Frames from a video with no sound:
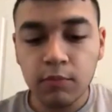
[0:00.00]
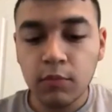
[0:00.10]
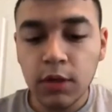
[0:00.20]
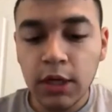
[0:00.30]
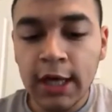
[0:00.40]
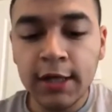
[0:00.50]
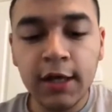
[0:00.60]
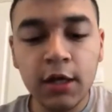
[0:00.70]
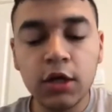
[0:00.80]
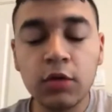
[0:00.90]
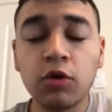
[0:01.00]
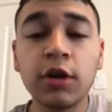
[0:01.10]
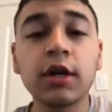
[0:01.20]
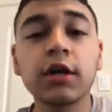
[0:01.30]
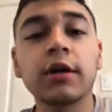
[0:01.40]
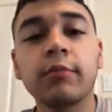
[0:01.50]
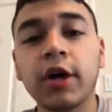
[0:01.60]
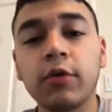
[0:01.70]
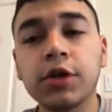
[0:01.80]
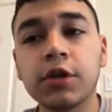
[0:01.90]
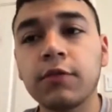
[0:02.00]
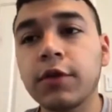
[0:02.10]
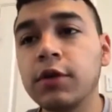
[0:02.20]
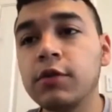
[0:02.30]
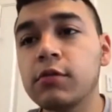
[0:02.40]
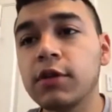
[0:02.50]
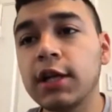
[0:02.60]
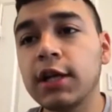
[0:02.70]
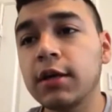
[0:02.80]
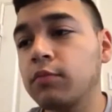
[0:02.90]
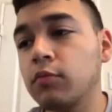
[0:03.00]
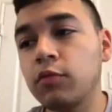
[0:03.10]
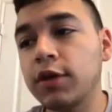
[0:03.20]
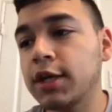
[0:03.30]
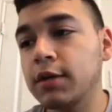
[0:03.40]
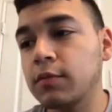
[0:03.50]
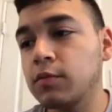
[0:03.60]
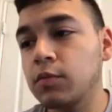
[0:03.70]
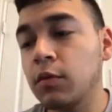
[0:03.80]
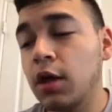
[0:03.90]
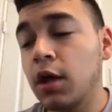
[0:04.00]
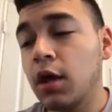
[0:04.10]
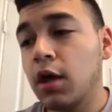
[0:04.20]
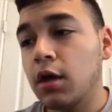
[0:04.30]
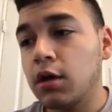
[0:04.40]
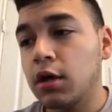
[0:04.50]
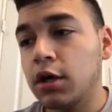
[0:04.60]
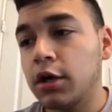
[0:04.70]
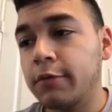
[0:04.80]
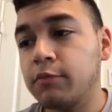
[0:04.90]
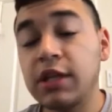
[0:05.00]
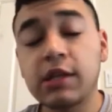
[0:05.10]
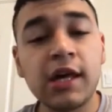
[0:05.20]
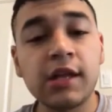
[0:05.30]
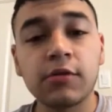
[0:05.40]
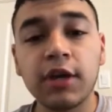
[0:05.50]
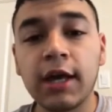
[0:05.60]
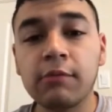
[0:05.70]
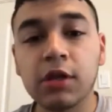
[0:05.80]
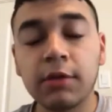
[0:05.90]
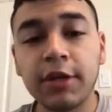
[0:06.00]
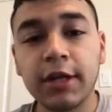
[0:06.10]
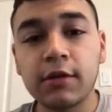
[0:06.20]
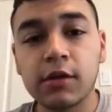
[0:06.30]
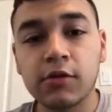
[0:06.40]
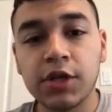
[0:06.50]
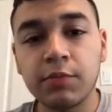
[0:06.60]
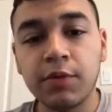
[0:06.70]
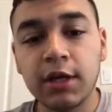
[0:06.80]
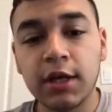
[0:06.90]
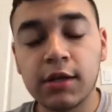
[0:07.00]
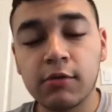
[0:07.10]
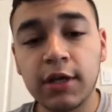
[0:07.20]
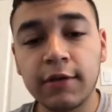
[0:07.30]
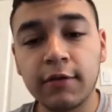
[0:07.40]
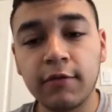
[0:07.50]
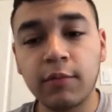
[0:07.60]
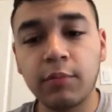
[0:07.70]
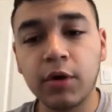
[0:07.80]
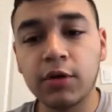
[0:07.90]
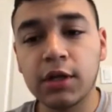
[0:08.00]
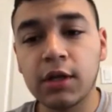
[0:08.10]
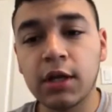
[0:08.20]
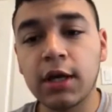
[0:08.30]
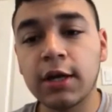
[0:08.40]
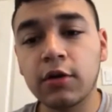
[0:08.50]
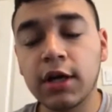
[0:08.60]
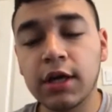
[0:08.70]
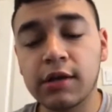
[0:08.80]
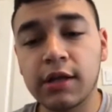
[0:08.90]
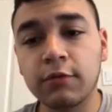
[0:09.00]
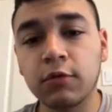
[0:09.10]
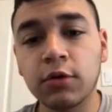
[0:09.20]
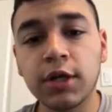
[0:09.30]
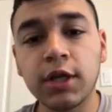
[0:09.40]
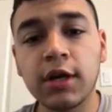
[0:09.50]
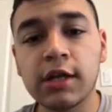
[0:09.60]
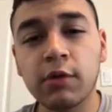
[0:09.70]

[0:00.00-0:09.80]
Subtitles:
Yeah, Dana, good morning. My question for you is really with these last three games coming down the stretch being against really tough opponents, and I know against South Florida you guys were